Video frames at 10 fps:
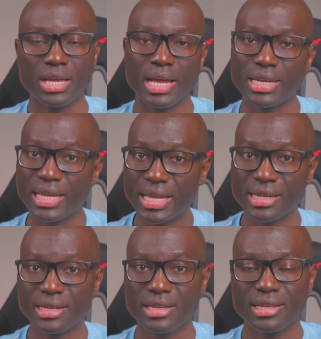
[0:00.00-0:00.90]
And
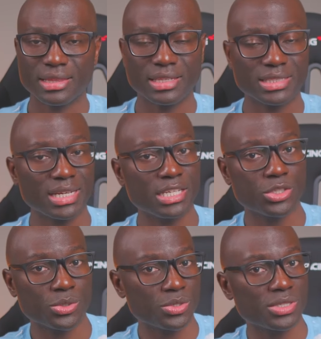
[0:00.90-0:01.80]
then they started
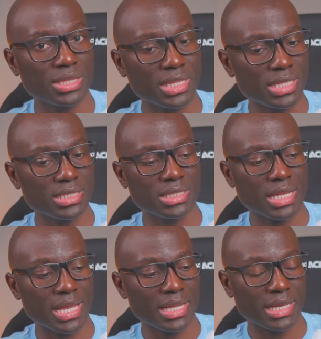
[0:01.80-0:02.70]
introducing things
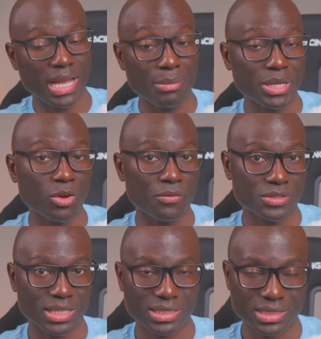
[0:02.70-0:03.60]
like carbon
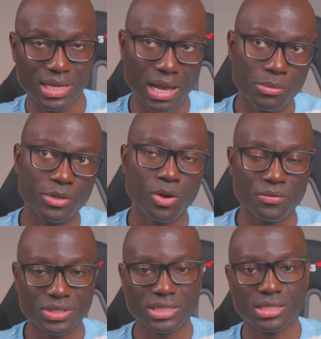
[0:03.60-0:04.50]
offset, carbon
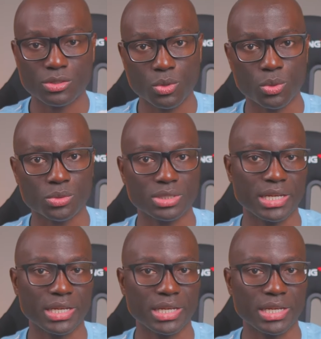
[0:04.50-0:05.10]
offsetting goals.